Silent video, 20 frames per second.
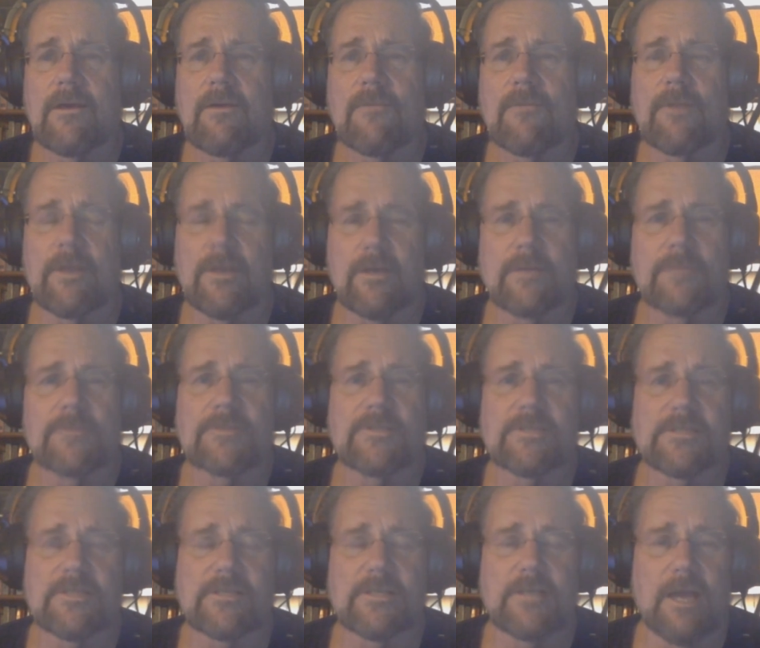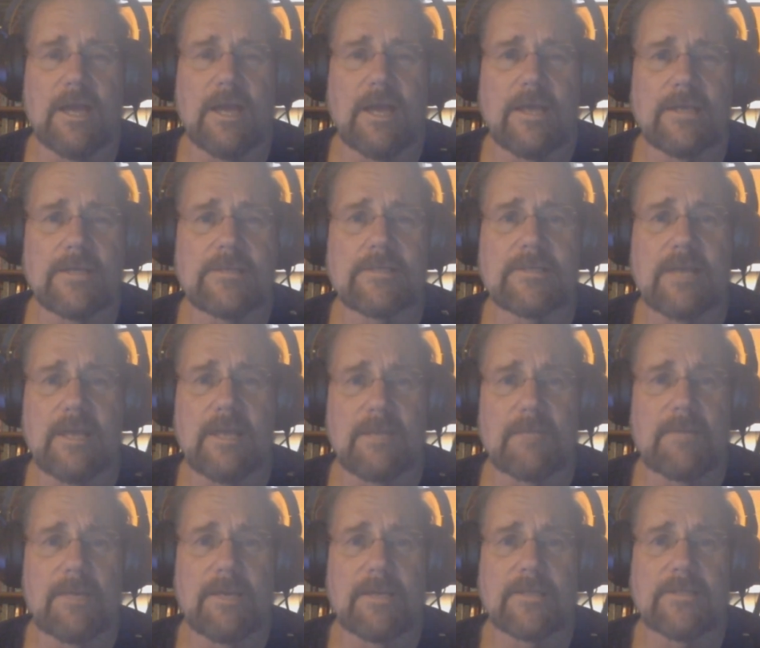when it comes to science and
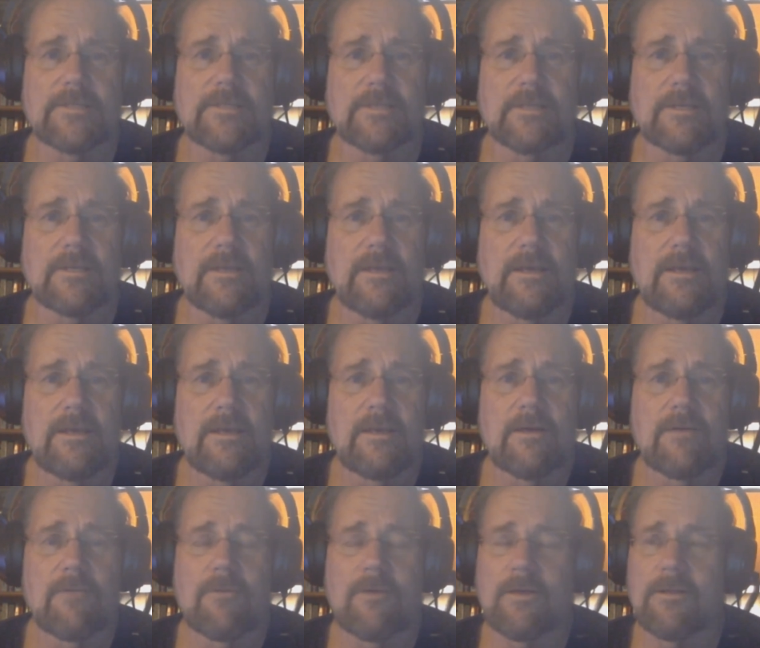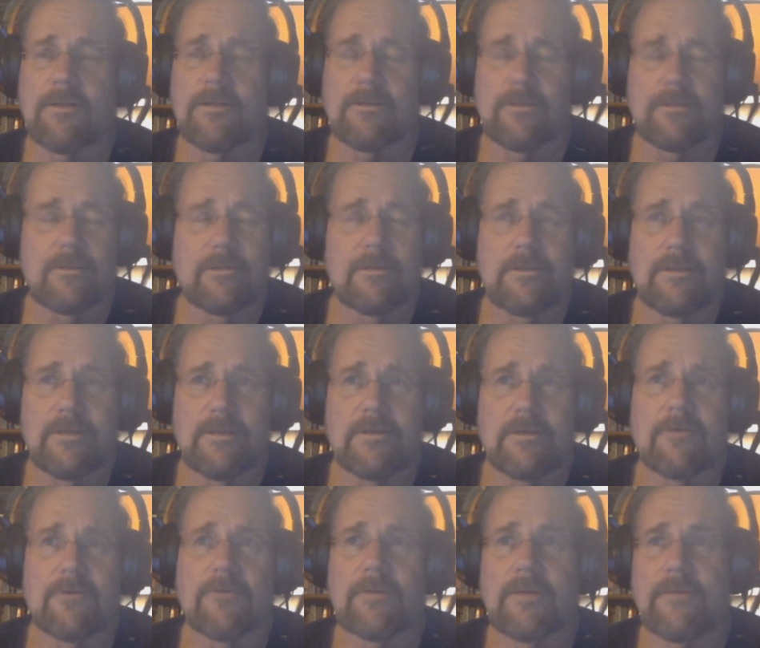medicine, well,
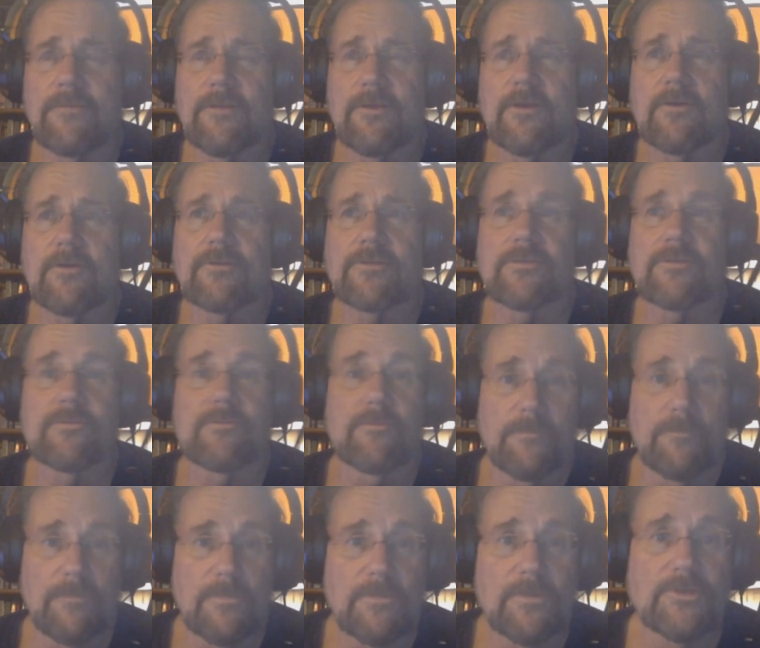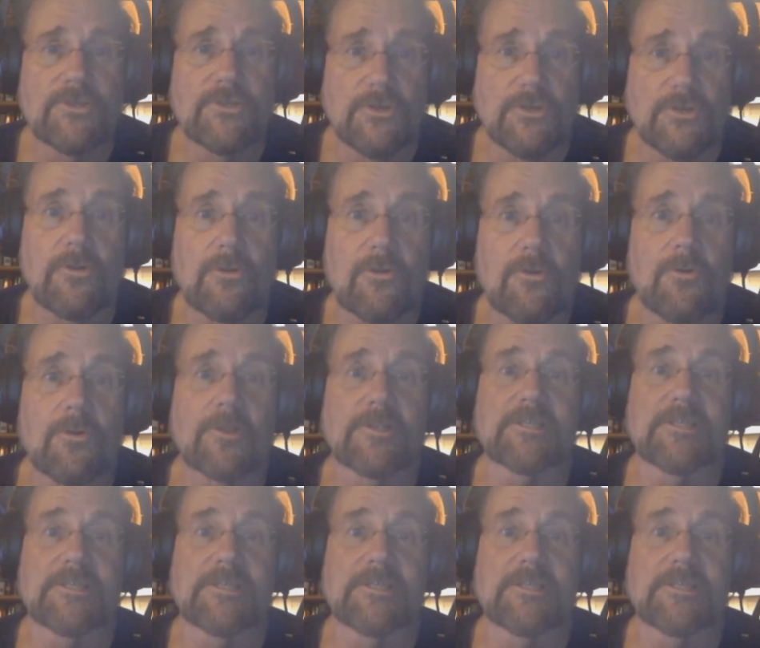if you go to the journal called